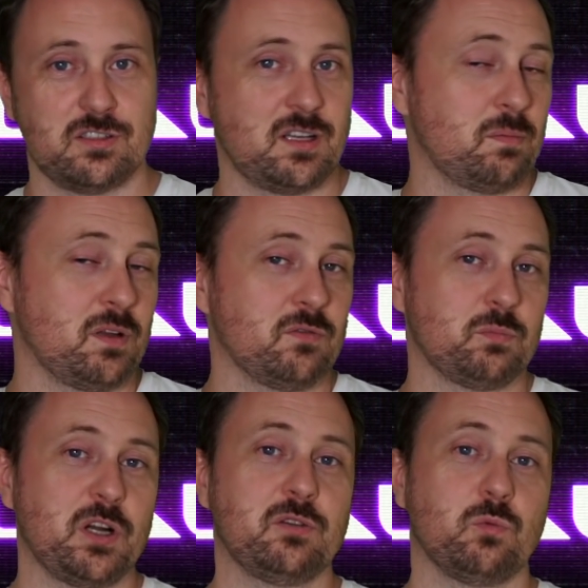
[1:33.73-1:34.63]
take a bit of a
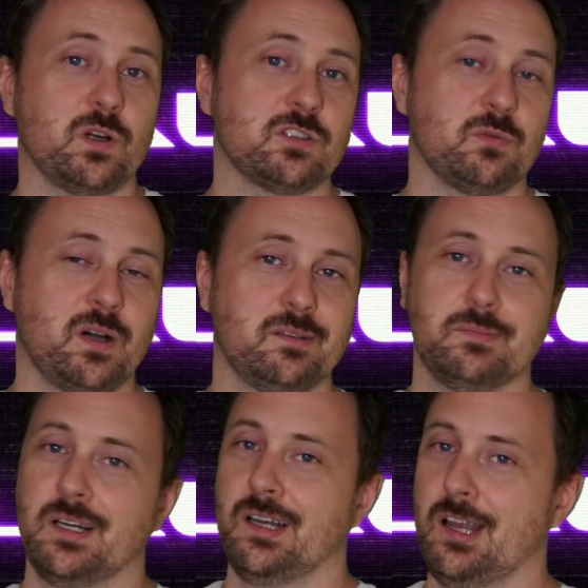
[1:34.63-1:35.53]
break once in a while.
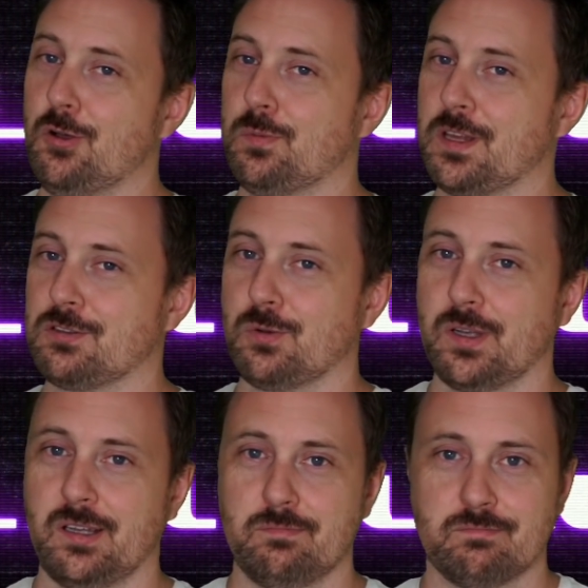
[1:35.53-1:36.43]
I hope that's okay.